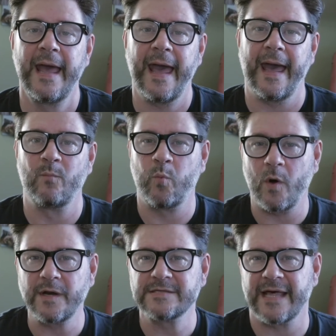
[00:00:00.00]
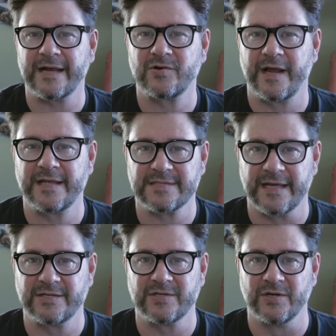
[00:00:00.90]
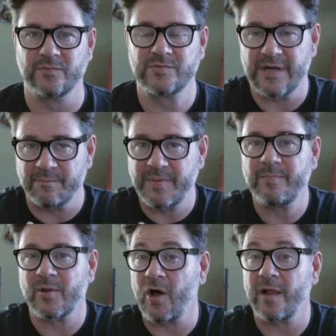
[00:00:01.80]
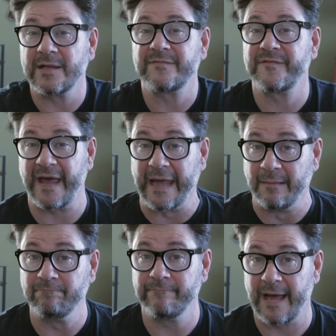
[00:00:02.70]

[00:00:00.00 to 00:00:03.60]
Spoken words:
And what does that translate to? Some people call it fame.